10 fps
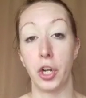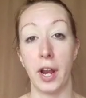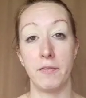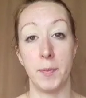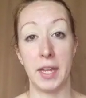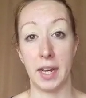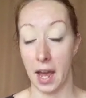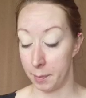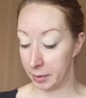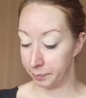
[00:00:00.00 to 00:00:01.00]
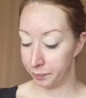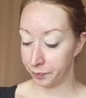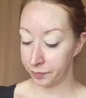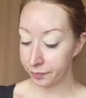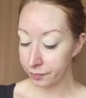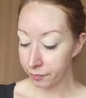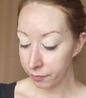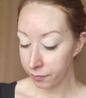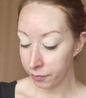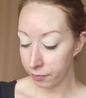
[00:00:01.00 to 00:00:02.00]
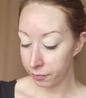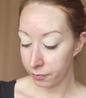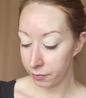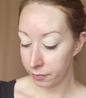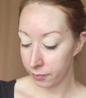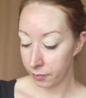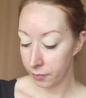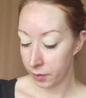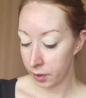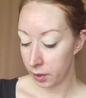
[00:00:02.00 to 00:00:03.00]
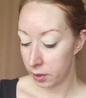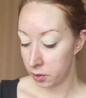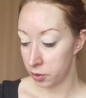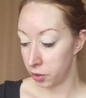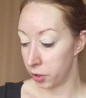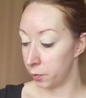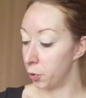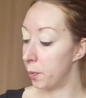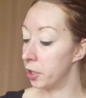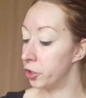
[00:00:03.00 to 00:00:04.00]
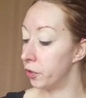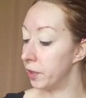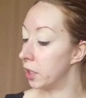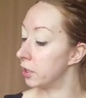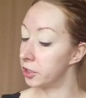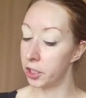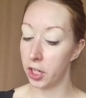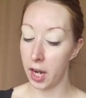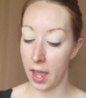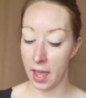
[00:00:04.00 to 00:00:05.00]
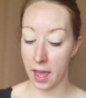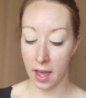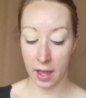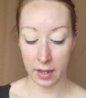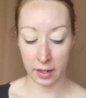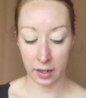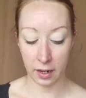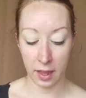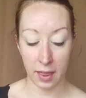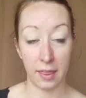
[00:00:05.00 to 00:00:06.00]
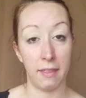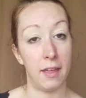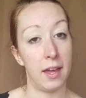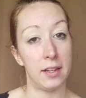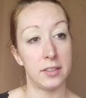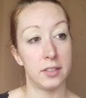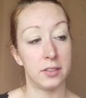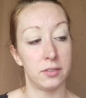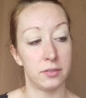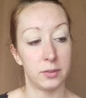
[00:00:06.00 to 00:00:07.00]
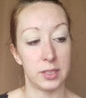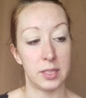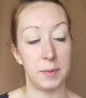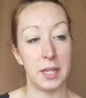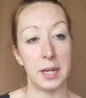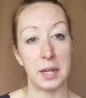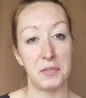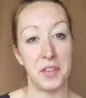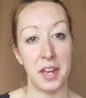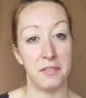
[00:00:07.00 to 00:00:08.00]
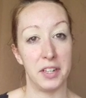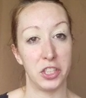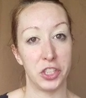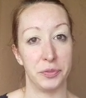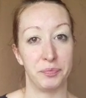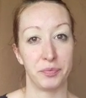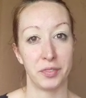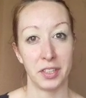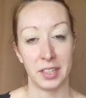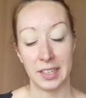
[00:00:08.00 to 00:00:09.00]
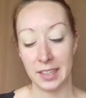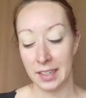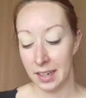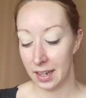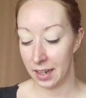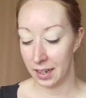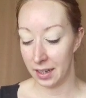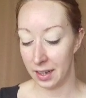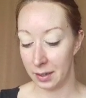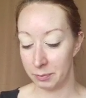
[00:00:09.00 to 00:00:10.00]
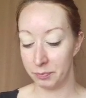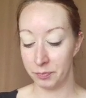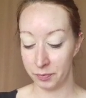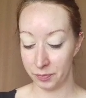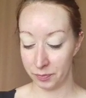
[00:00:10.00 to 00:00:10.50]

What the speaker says: you're gonna have to make it happen. So I took him to a Bon Jovi concert, and that was the beginning of that adventure. I